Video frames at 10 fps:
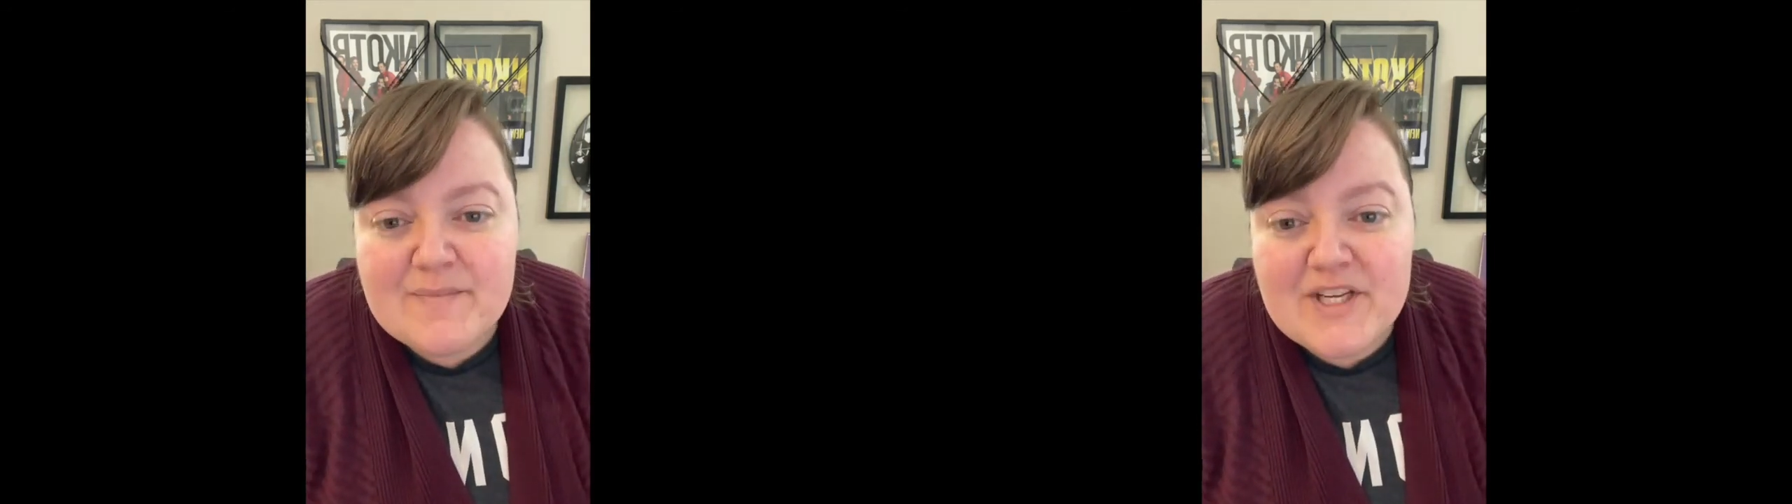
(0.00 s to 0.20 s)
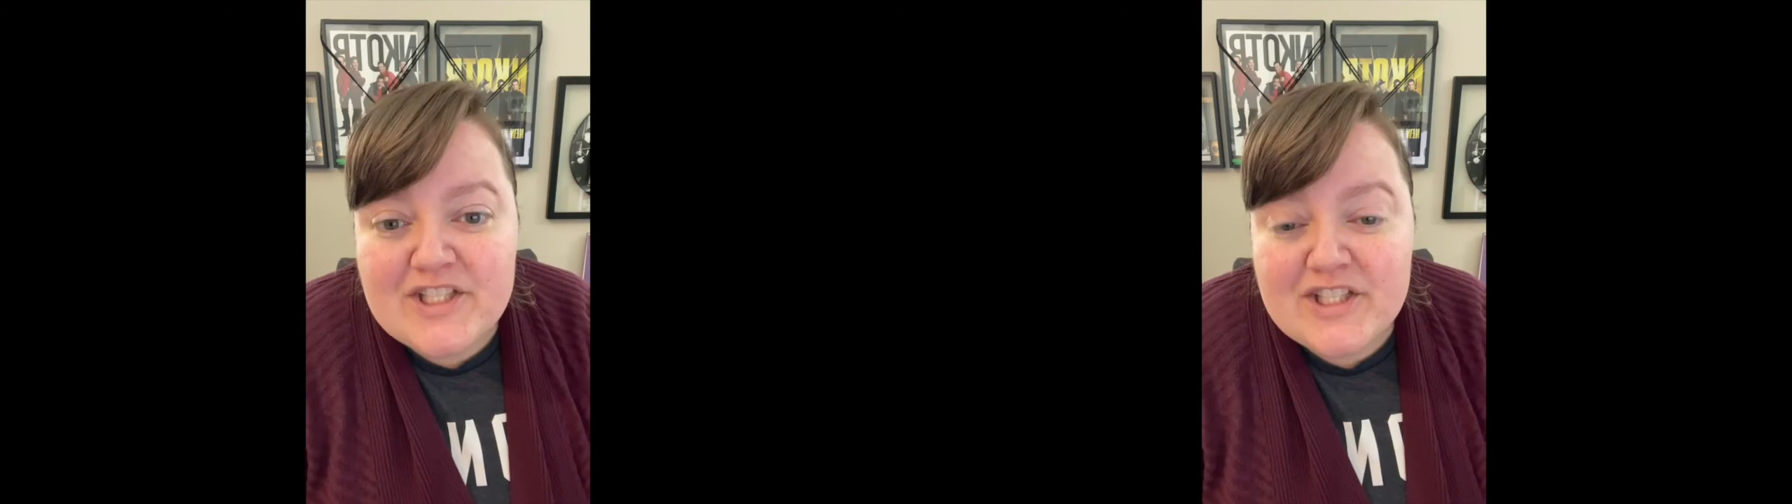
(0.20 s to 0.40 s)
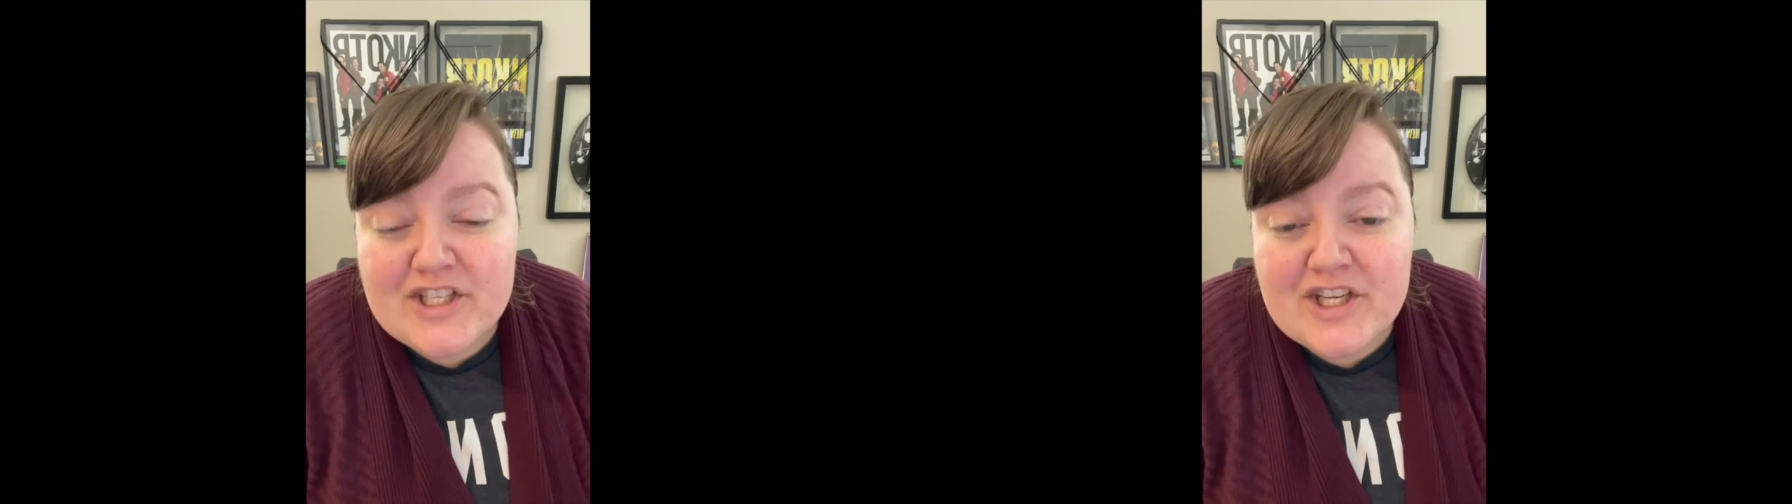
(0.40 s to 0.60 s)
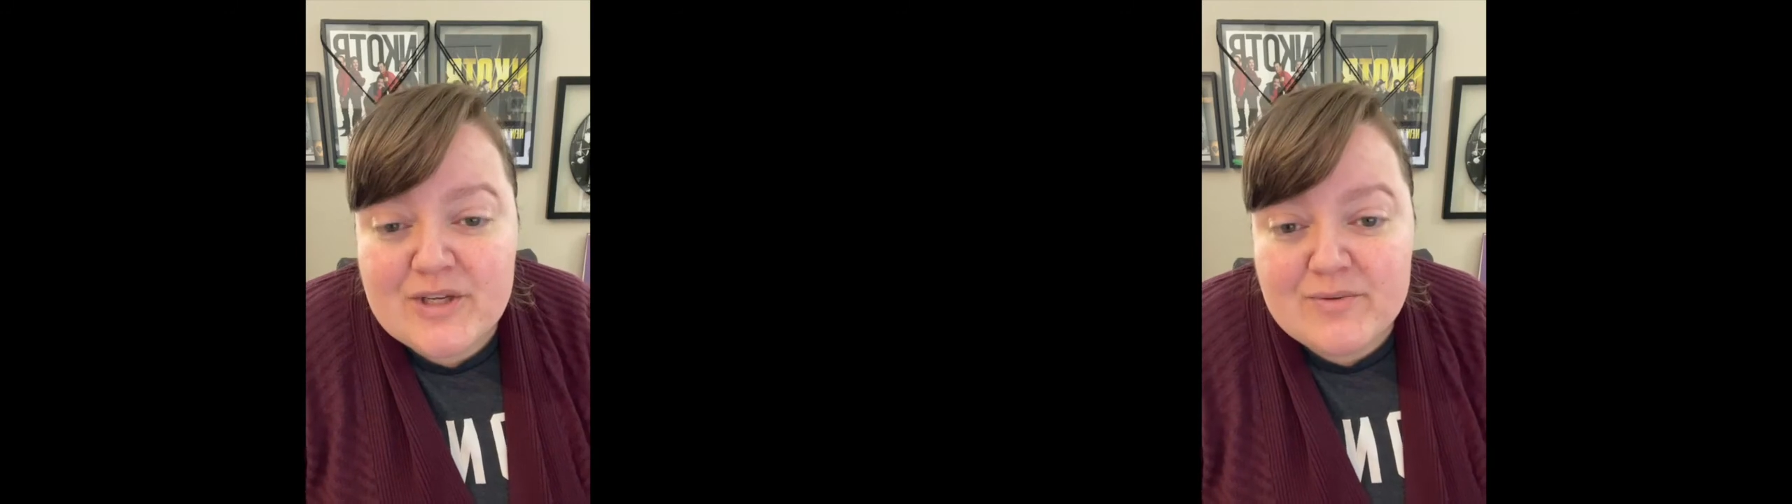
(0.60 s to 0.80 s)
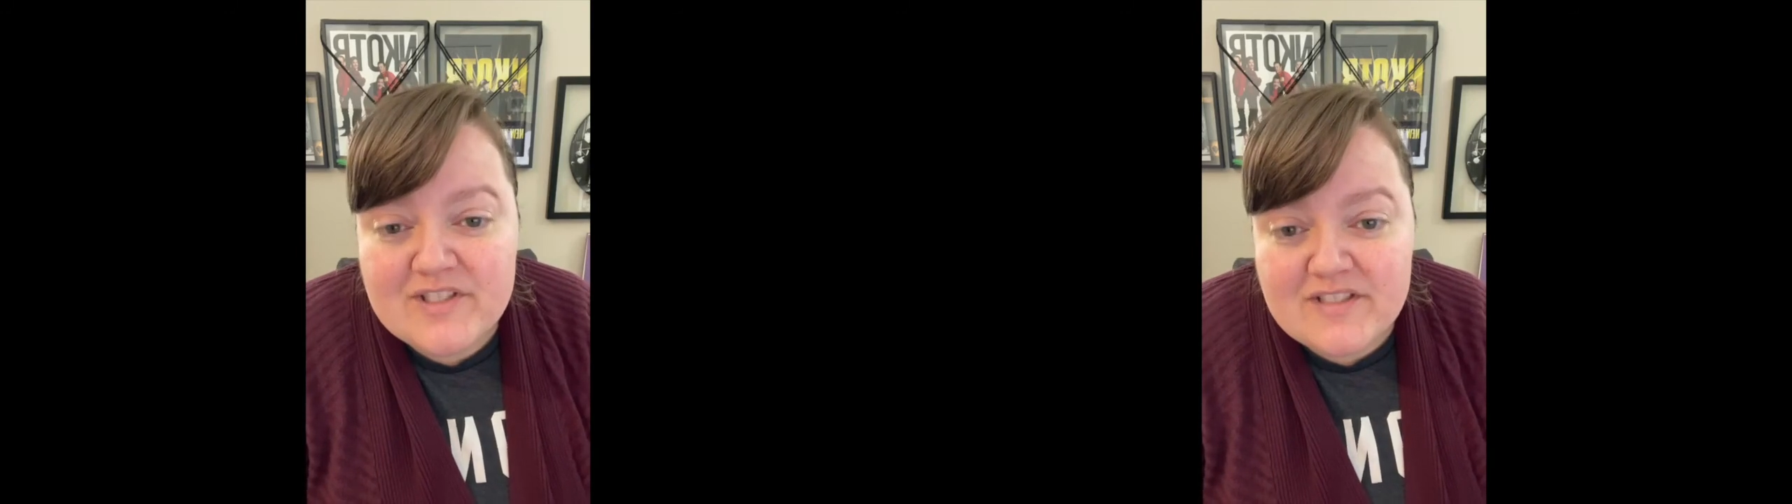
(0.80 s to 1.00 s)
made such a
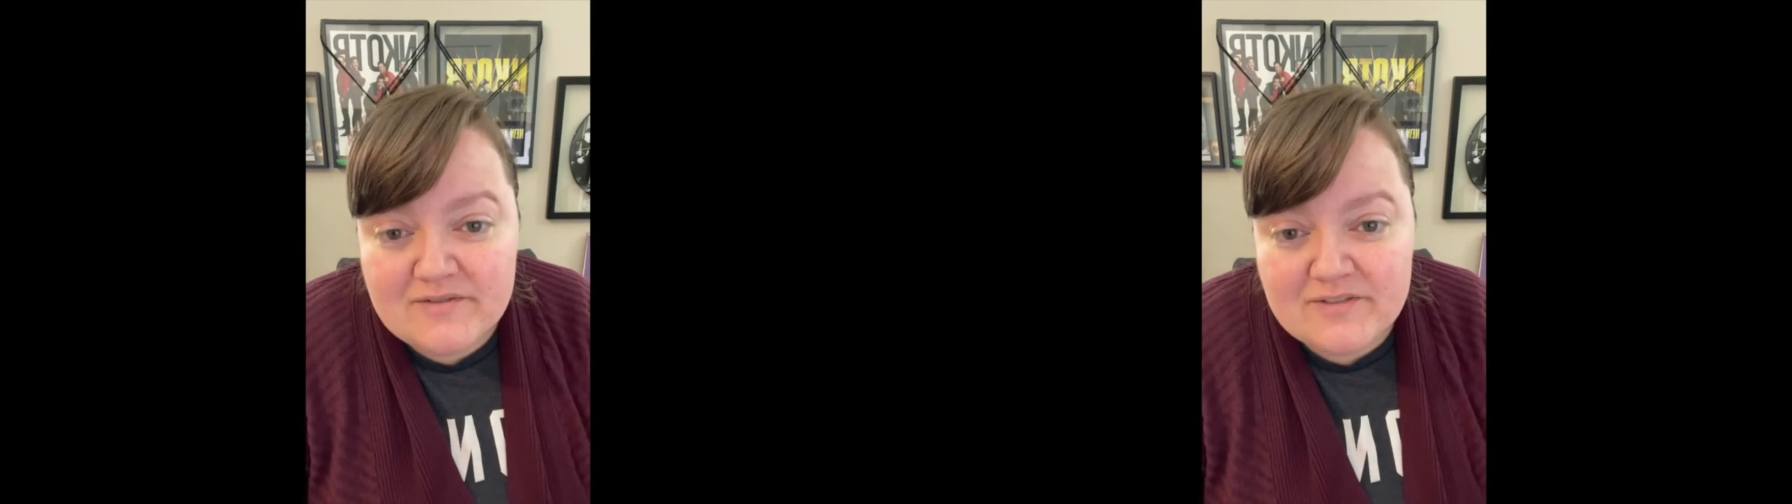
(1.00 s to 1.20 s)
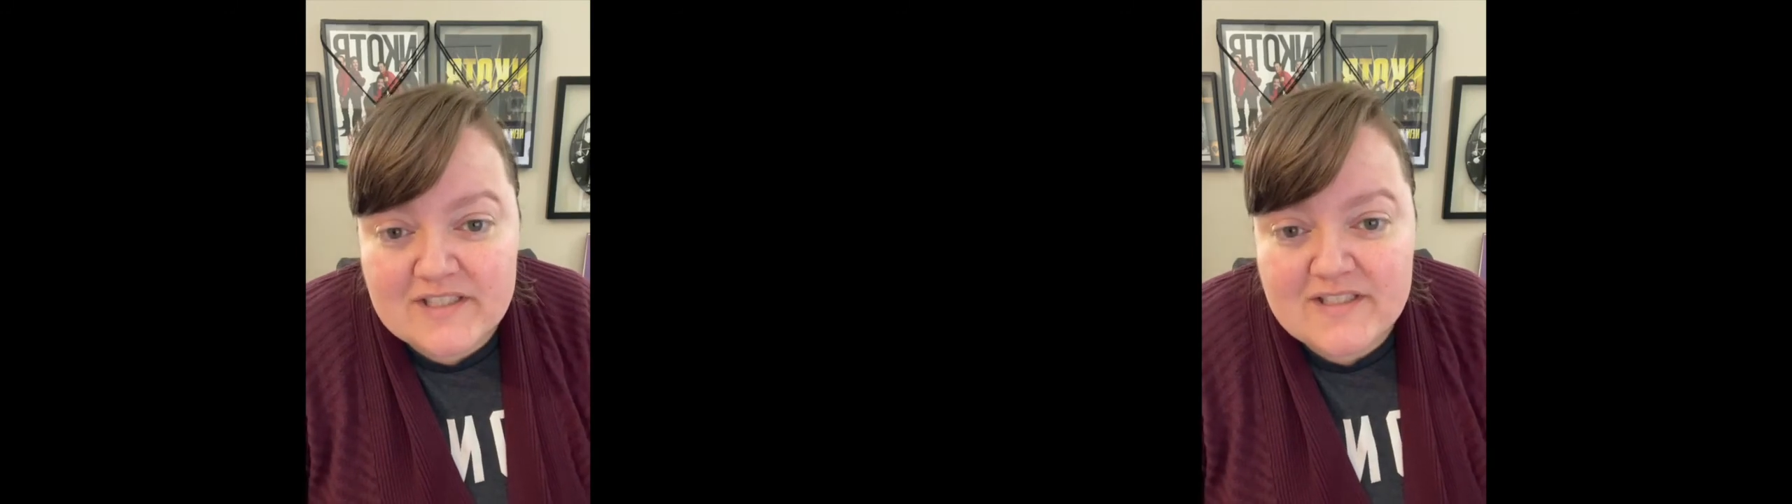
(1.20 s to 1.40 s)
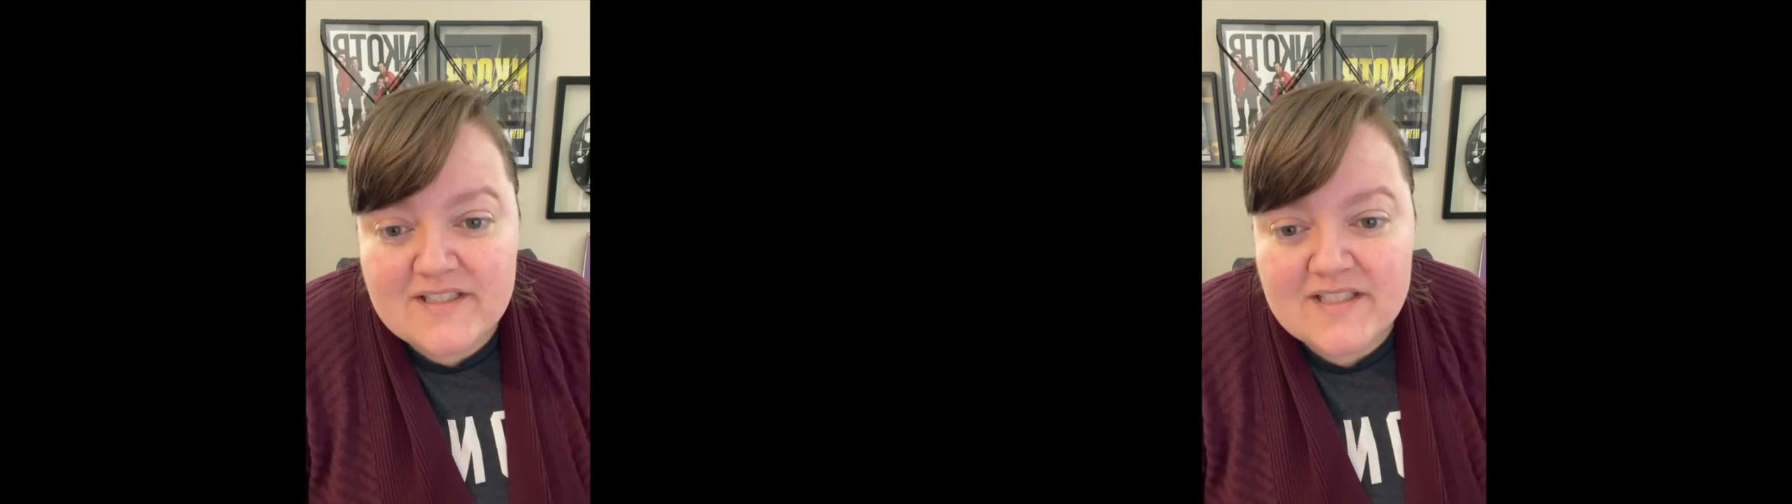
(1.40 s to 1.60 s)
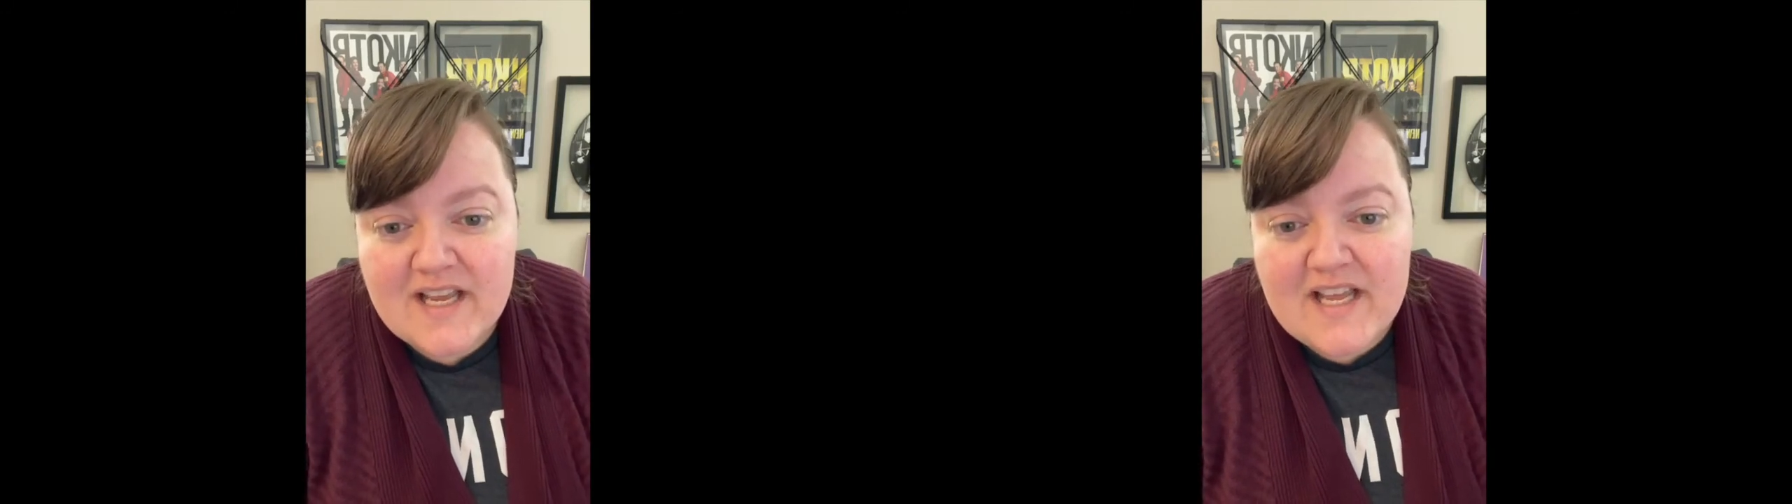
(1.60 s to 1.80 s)
huge difference.